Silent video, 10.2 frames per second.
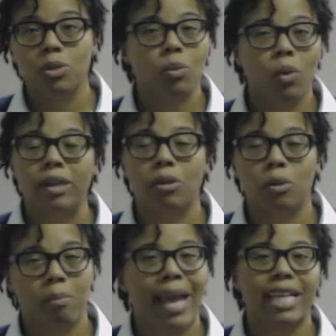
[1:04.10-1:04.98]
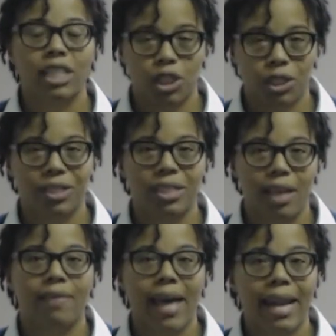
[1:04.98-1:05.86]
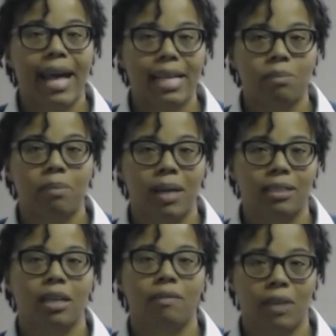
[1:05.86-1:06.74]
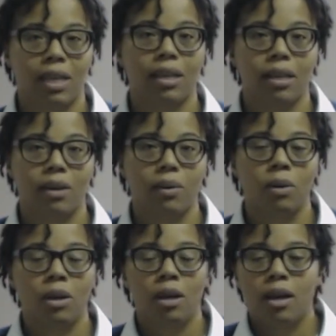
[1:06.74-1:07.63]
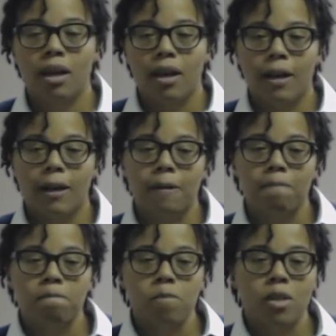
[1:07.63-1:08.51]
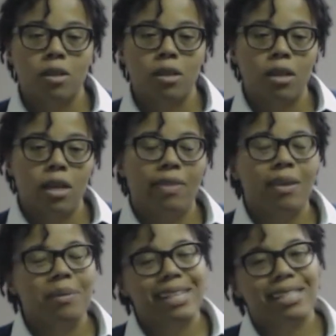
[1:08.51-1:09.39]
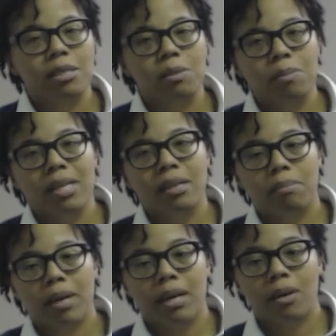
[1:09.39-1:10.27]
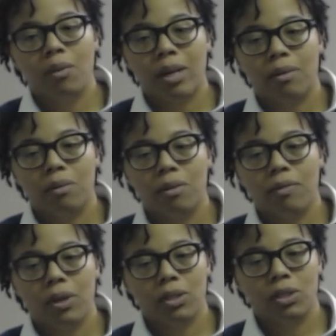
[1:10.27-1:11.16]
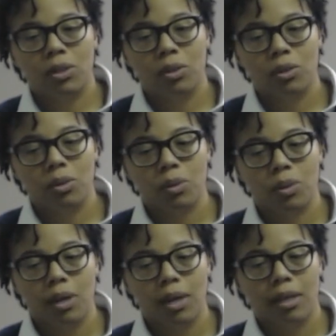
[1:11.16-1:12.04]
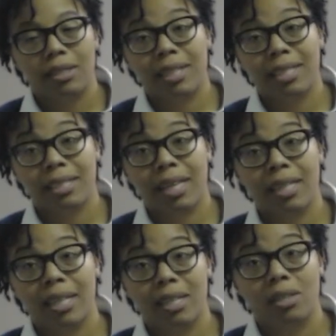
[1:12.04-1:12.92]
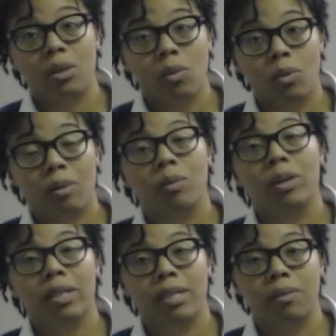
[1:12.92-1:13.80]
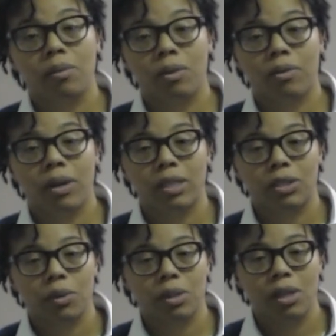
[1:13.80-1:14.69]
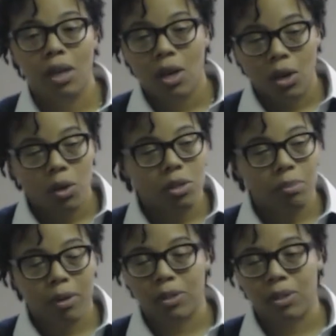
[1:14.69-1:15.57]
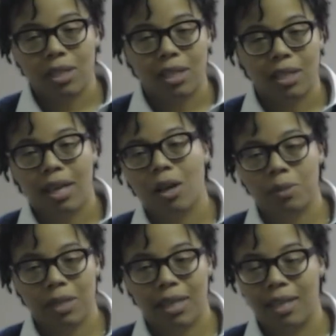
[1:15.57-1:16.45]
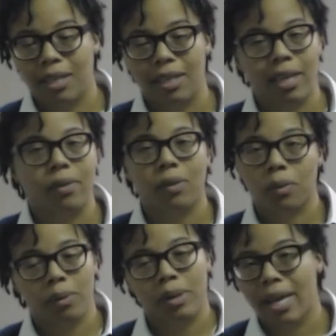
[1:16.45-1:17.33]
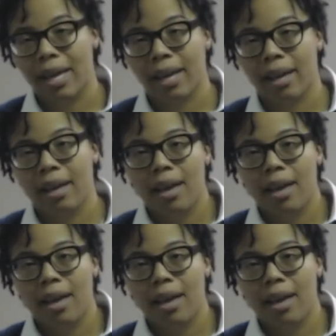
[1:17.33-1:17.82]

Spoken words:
the one who manages that aspect of the kiddo. And then when I refer to day-to-day needs, what I'm really referring to is who's the person that helps a kid get through a day.